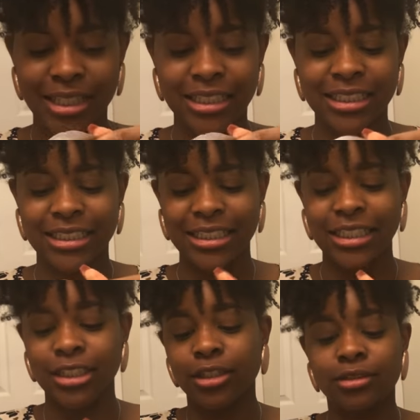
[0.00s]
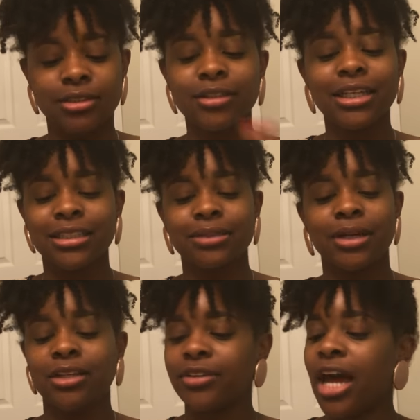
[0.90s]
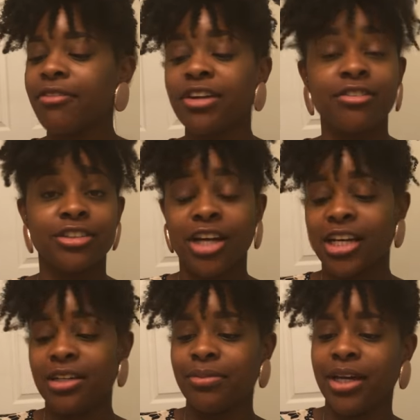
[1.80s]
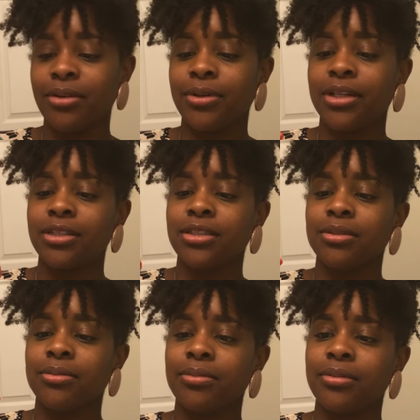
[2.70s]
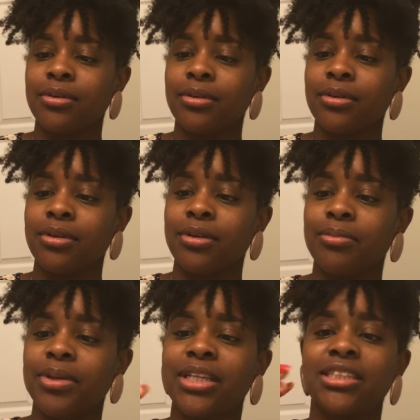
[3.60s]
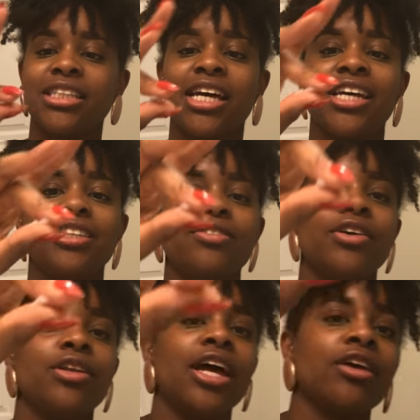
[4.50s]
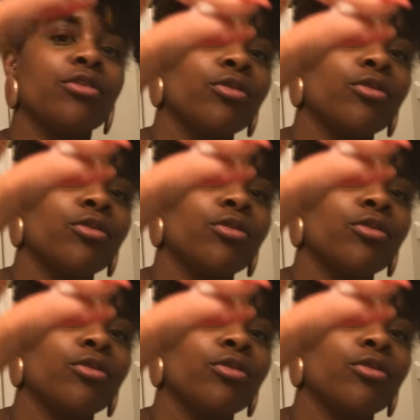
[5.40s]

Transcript: a cleaner. Don't like the smell of it. I've never tried Eden Body Works. But it does feel like